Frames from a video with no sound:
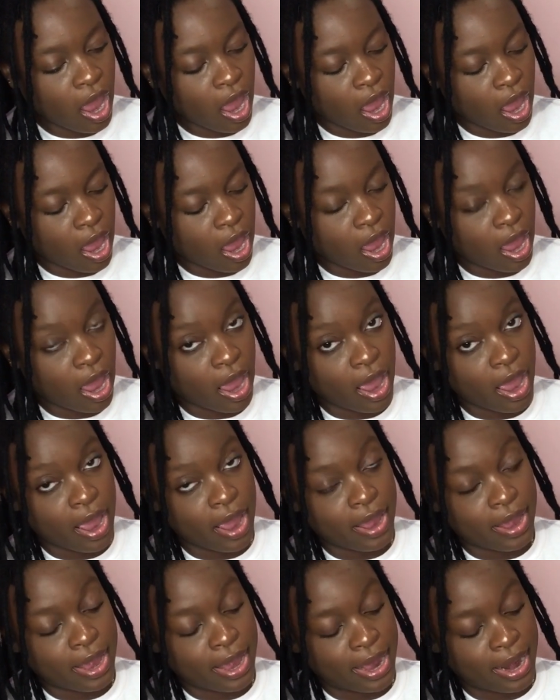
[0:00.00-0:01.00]
I
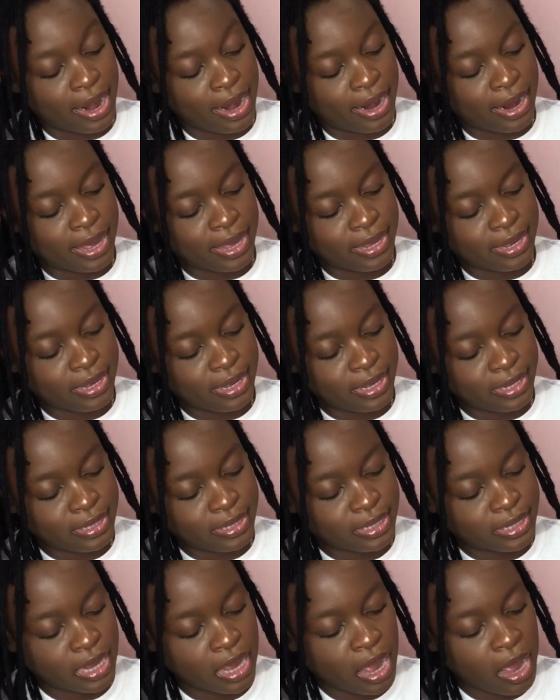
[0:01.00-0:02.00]
like it,
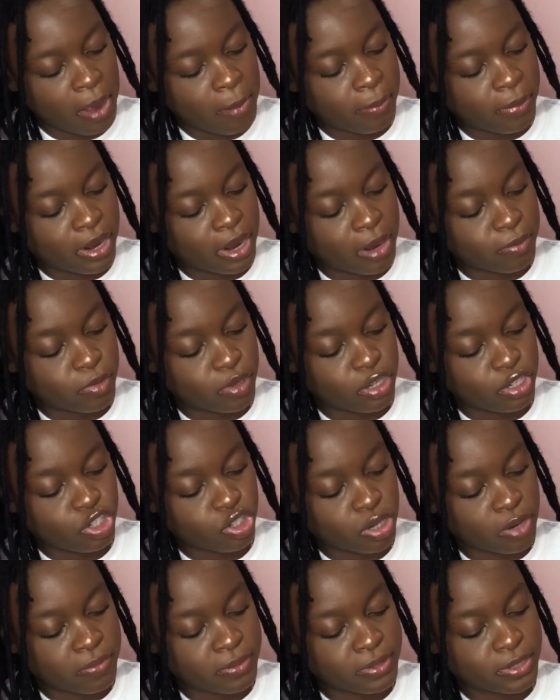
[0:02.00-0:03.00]
but I'm not sure
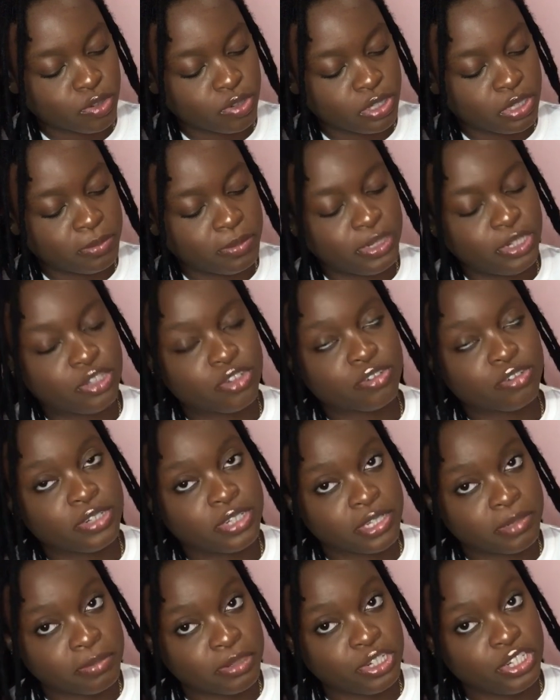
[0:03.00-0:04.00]
if it's going to be the
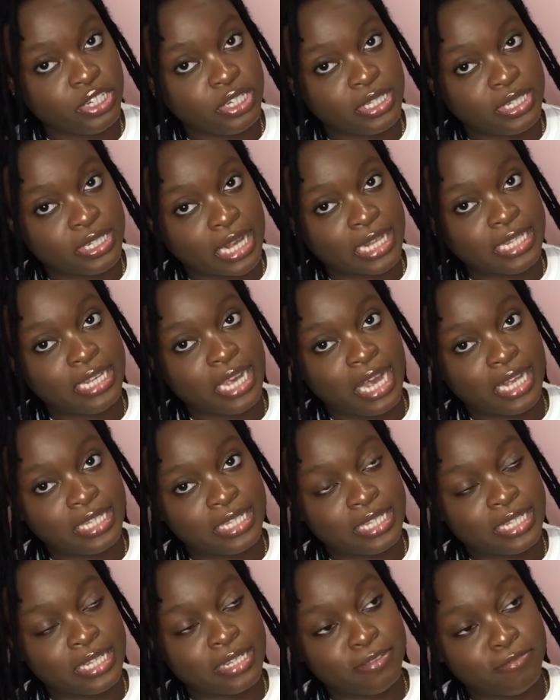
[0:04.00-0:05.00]
Christmas sheet set yet.
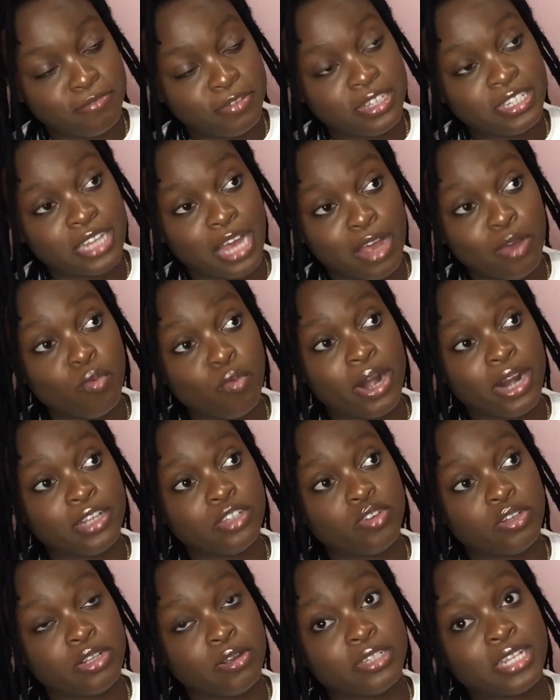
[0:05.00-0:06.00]
First, I, when I saw
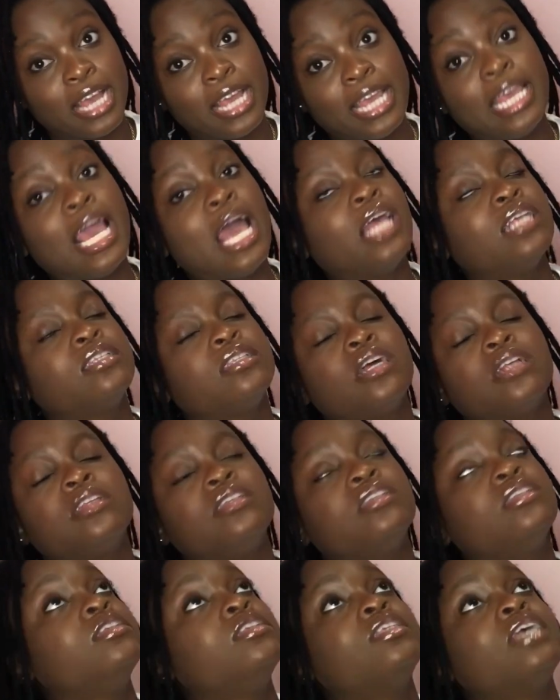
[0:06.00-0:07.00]
it, I was like, yes, that
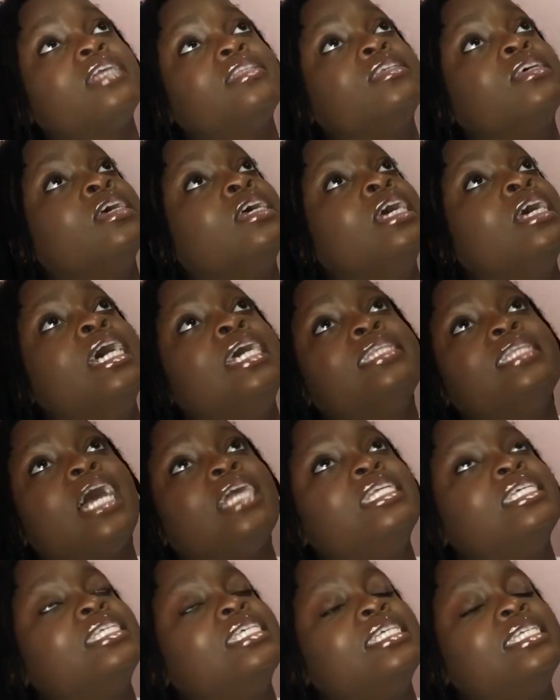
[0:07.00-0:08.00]
is the set. That
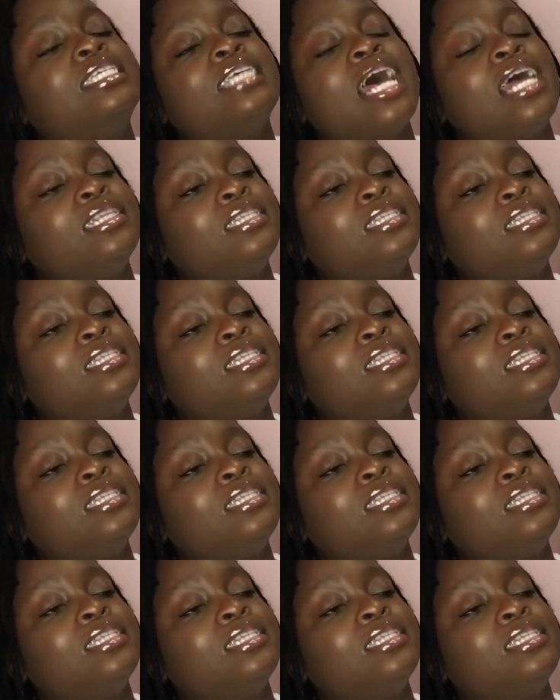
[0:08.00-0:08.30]
is the set.